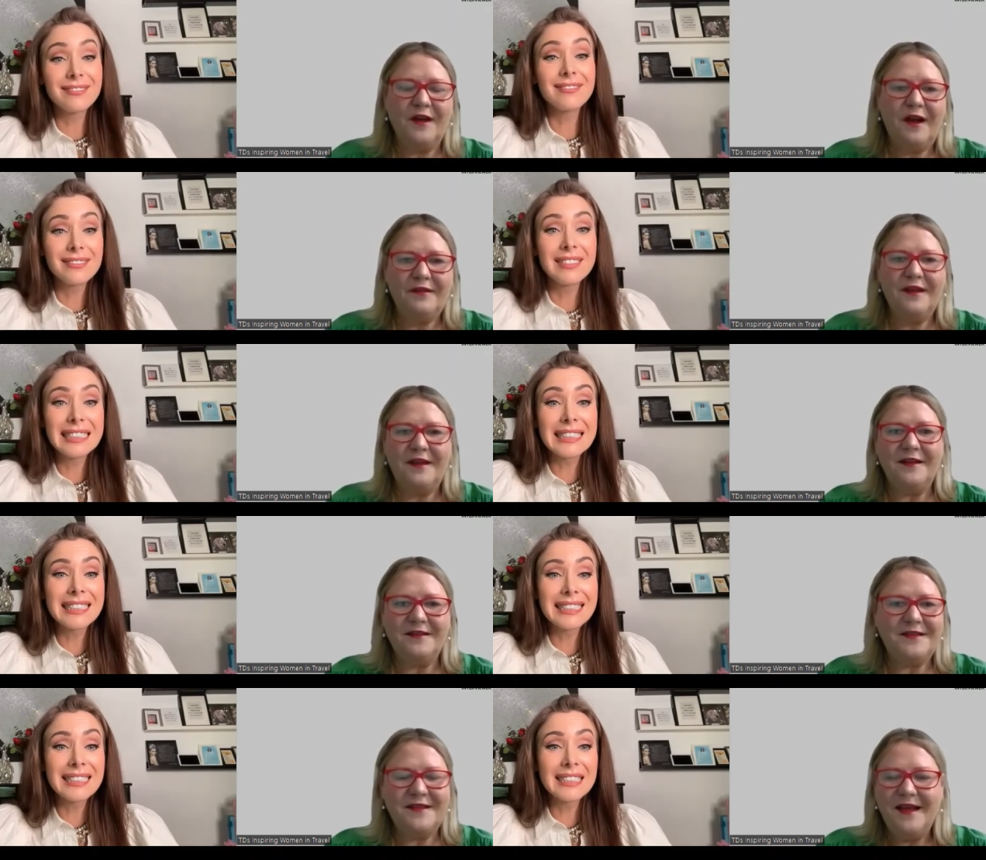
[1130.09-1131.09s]
Speaker 1: And I think
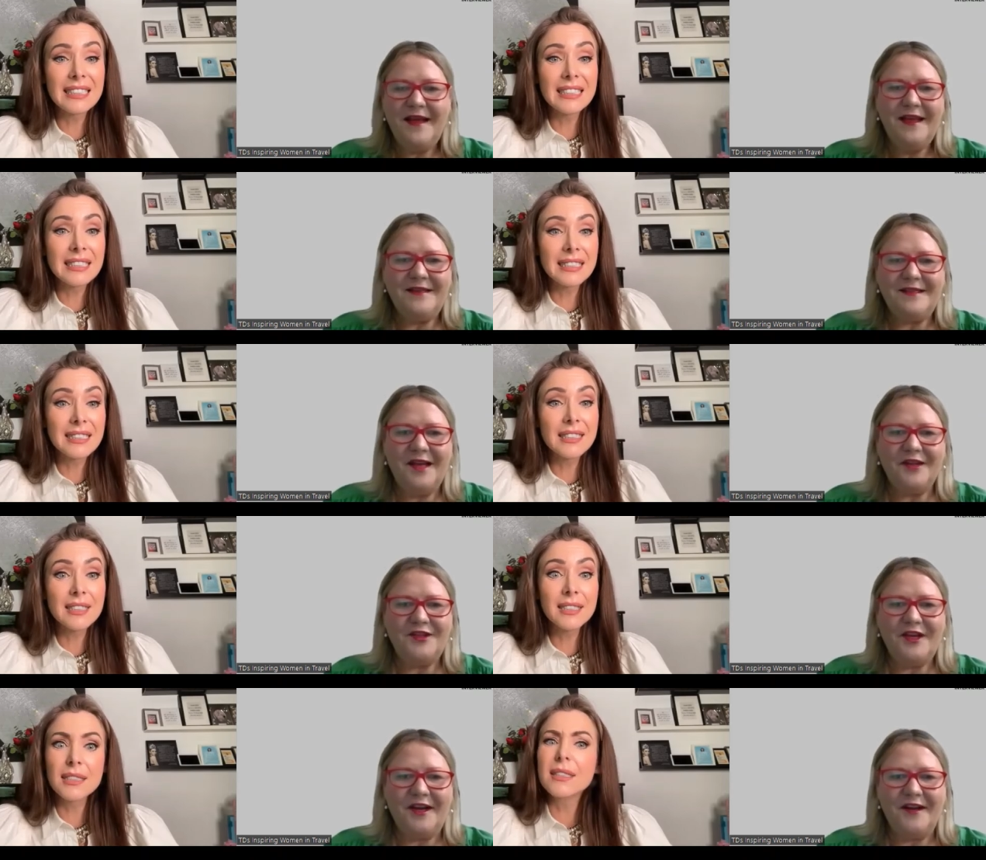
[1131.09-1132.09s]
it's it's such
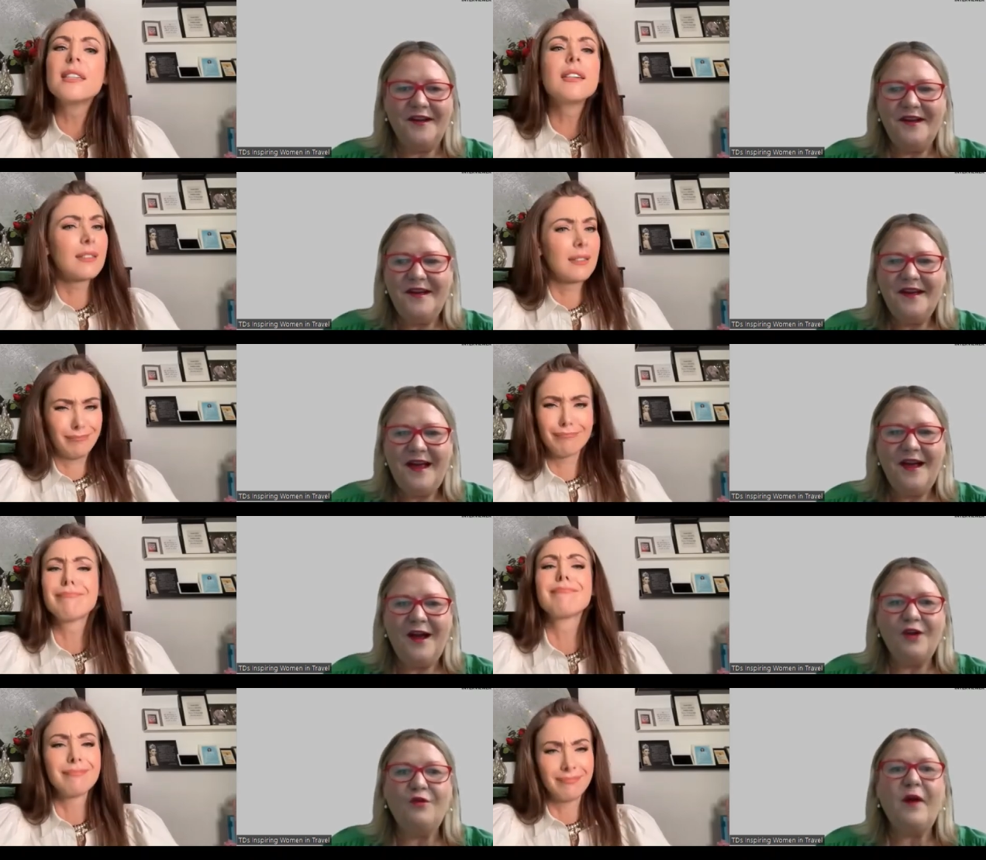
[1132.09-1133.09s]
a
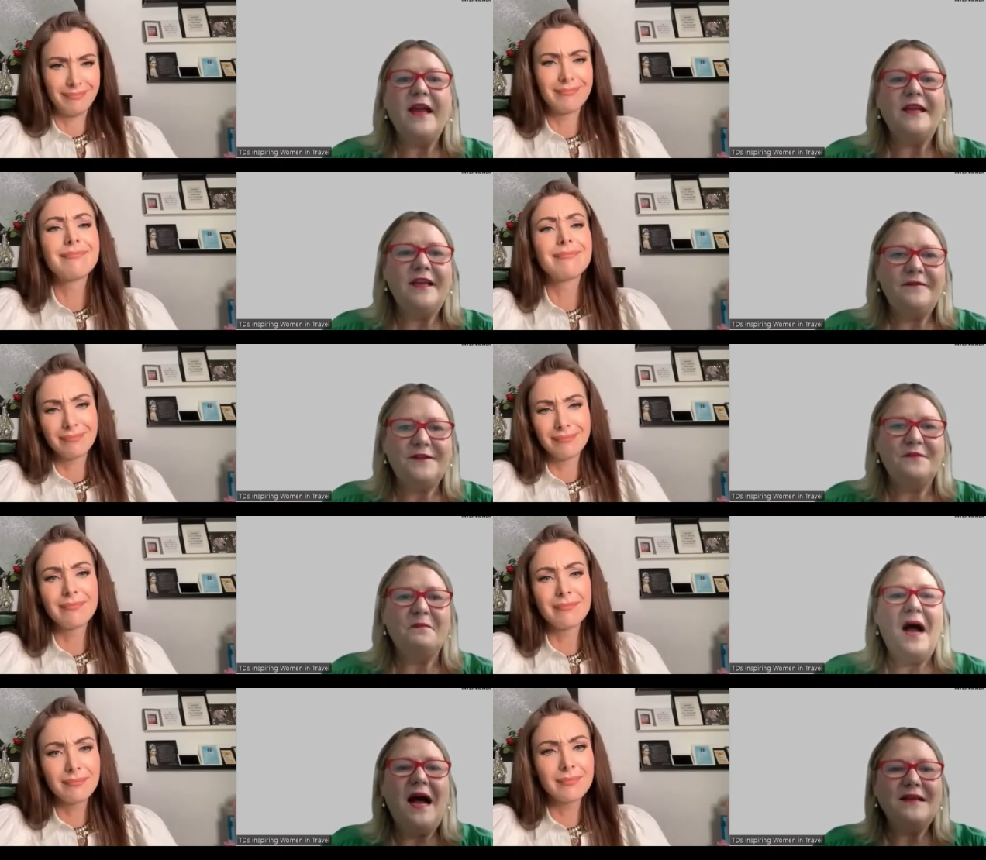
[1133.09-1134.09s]
a great gift to
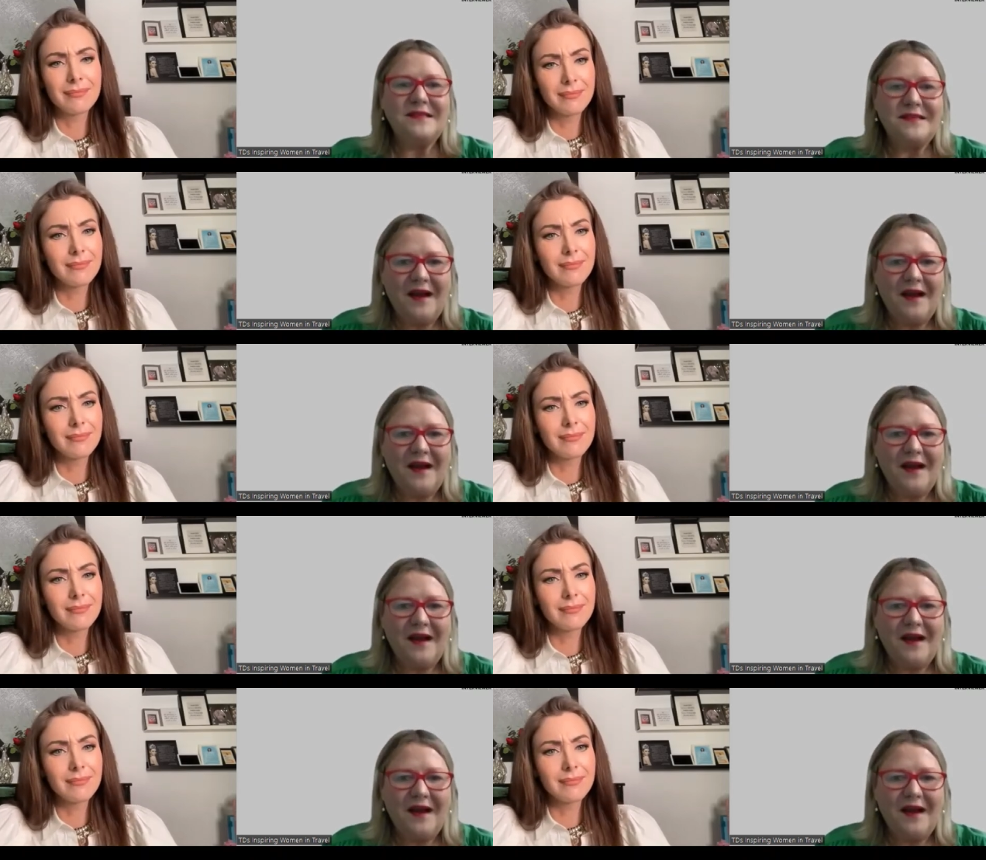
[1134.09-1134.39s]
master.